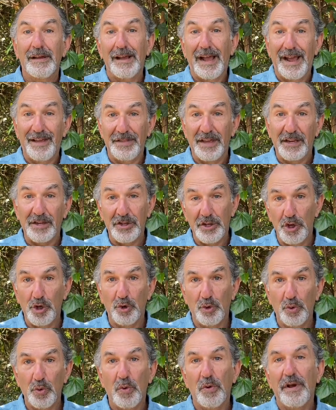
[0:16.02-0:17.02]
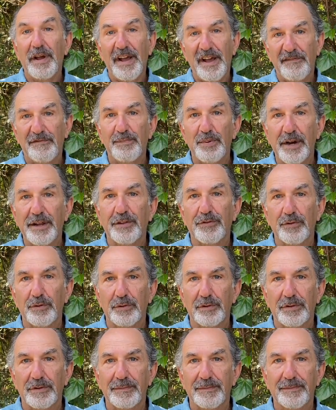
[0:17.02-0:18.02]
and then you have
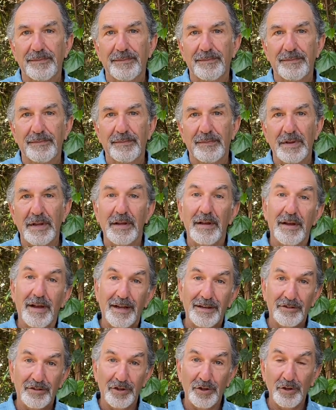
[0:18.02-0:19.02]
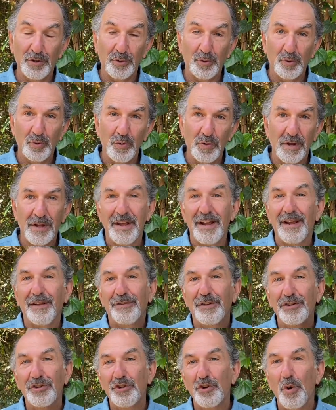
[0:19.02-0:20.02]
breakthroughs. And two,
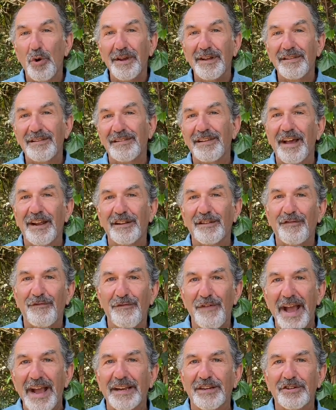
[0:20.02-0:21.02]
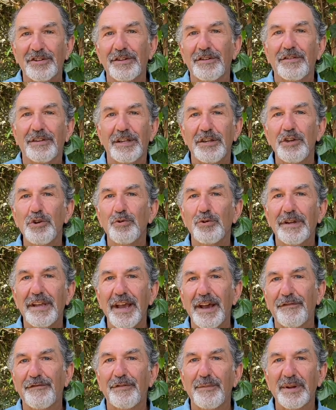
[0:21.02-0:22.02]
the joy and satisfaction that you
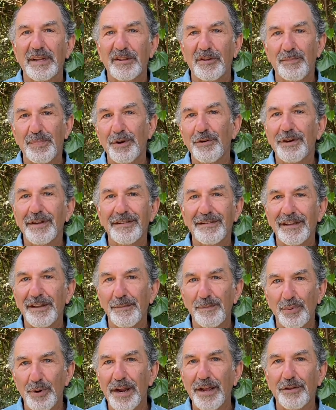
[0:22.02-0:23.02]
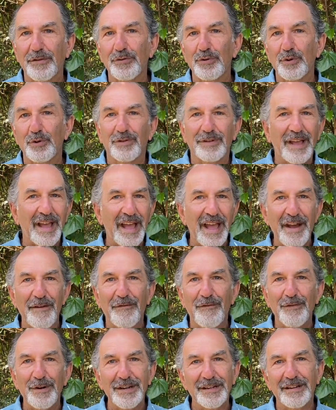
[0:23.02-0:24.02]
get from experiencing breakthroughs
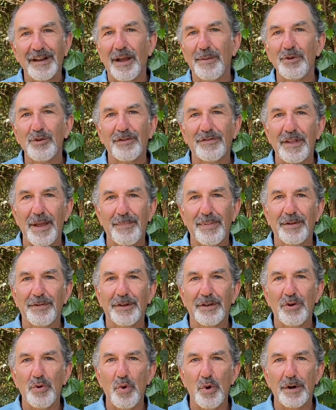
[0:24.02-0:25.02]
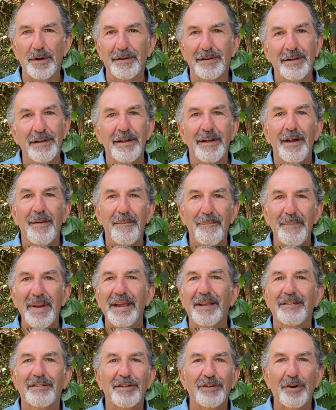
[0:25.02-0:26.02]
every time you step on the court
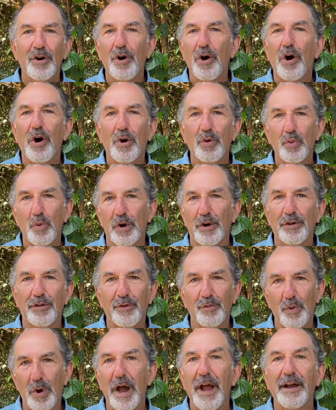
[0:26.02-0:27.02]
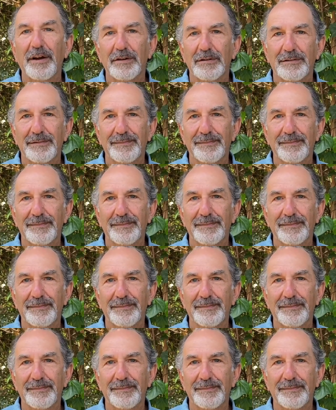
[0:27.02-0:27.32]
makes it all worthwhile.